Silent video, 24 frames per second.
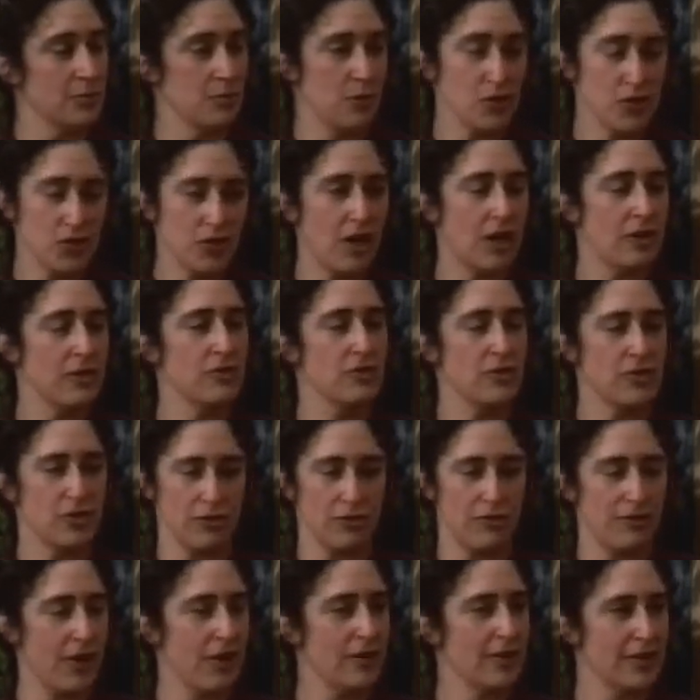Most gardeners are
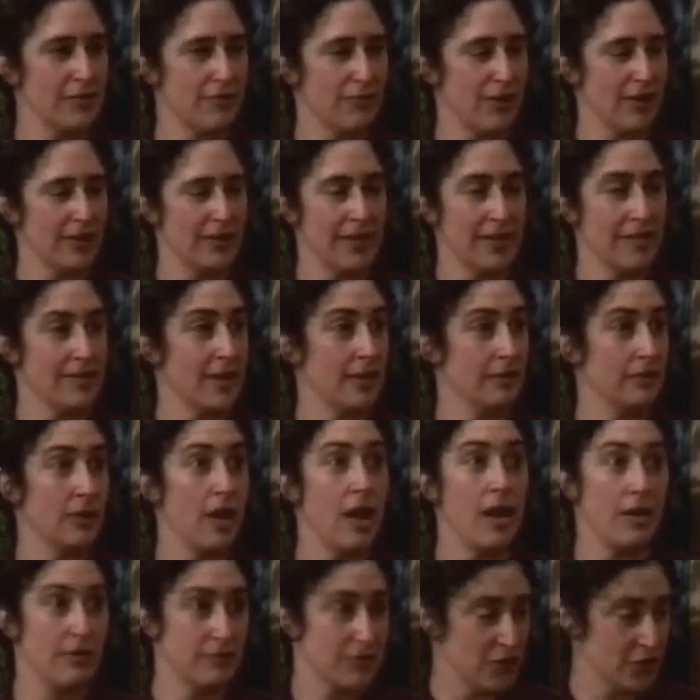fairly friendly and they
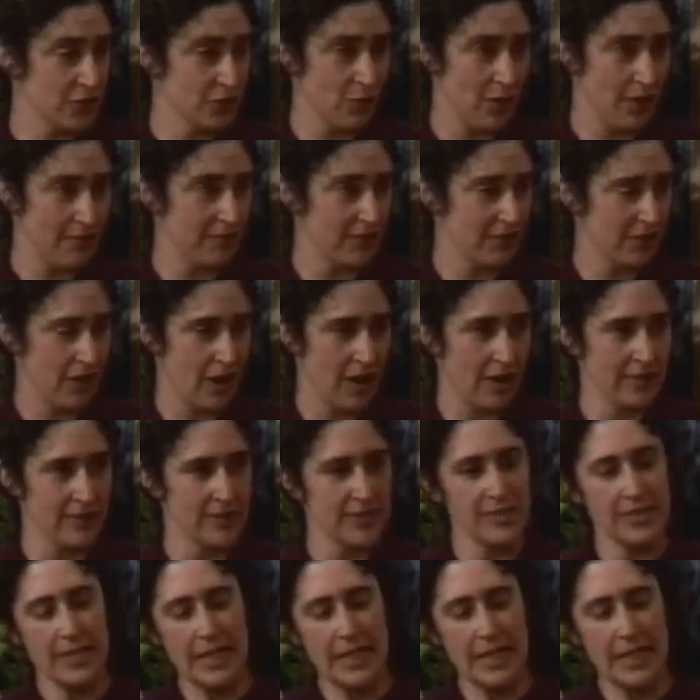love to show off their gardens.